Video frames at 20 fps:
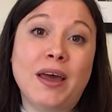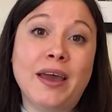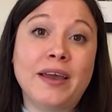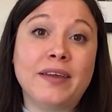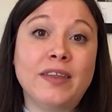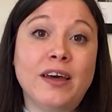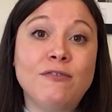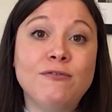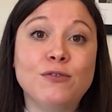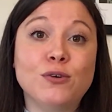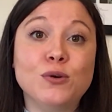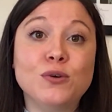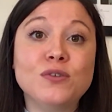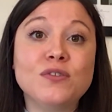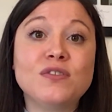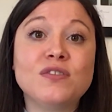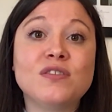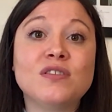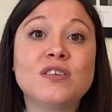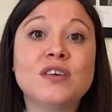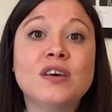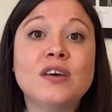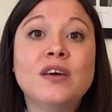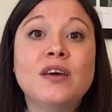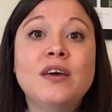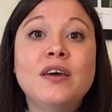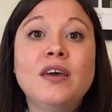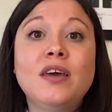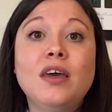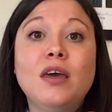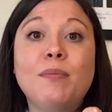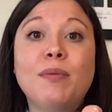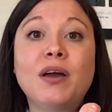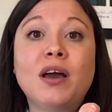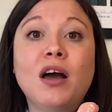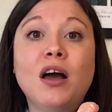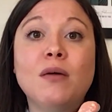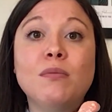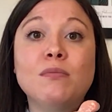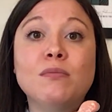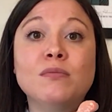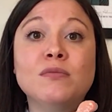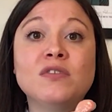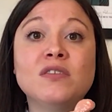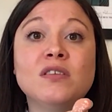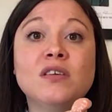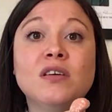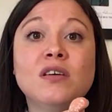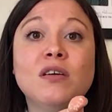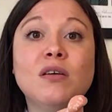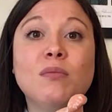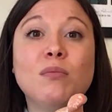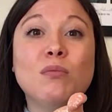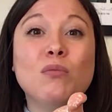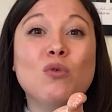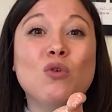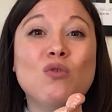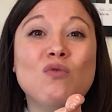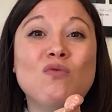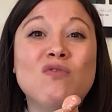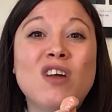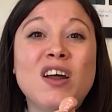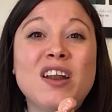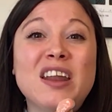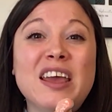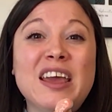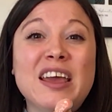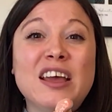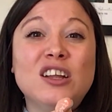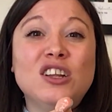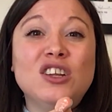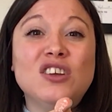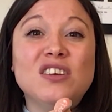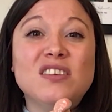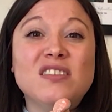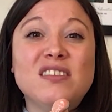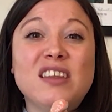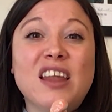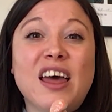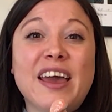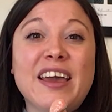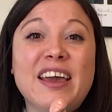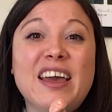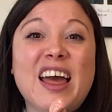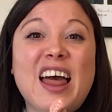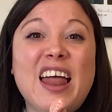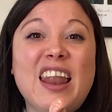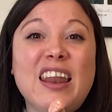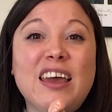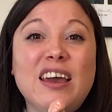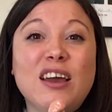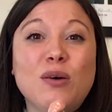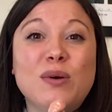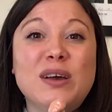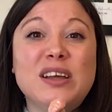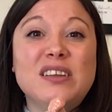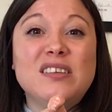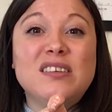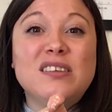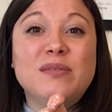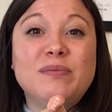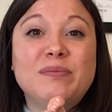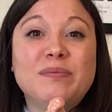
applying that force, it becomes more runny, just like a liquid.